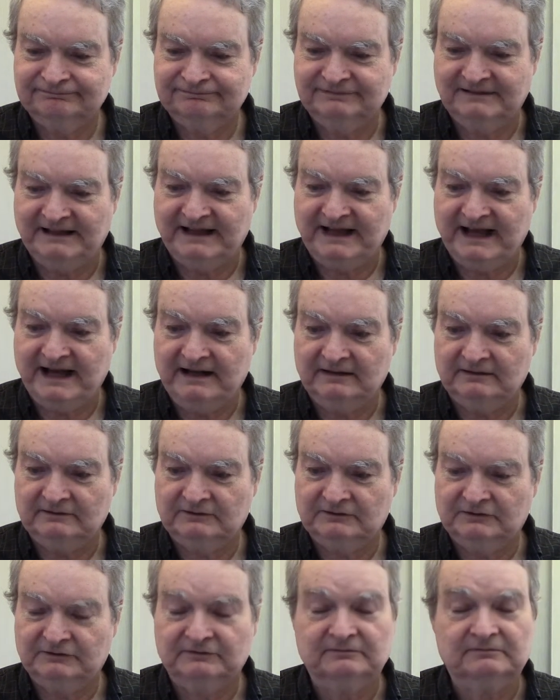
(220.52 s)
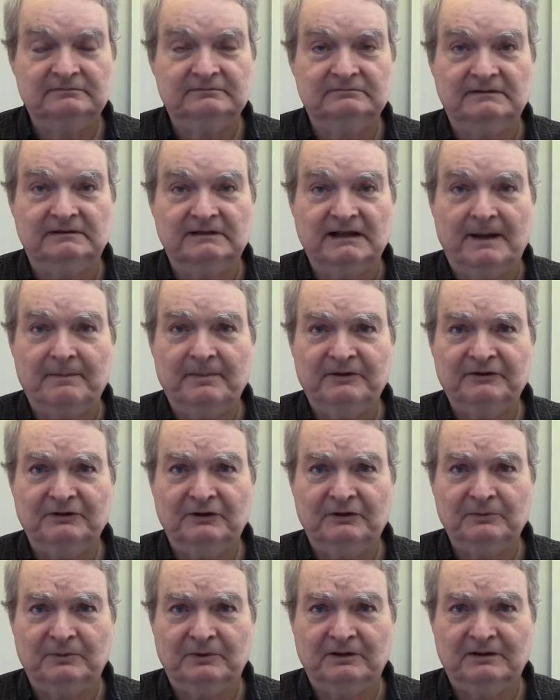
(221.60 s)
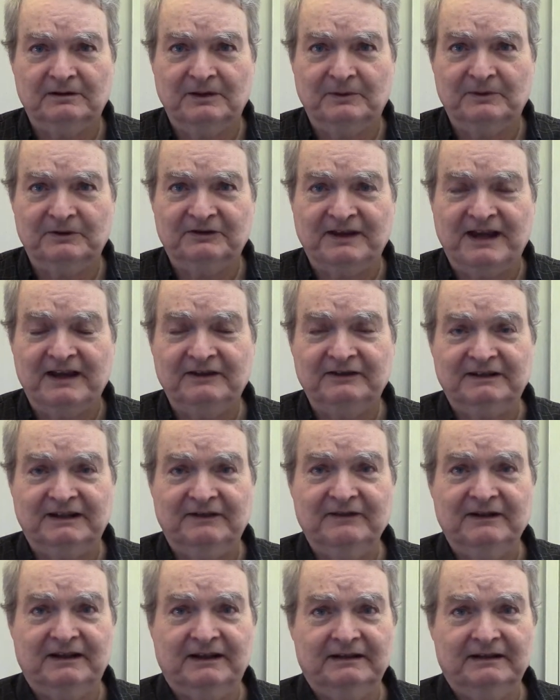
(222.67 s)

they had an episode where it was Thanksgiving,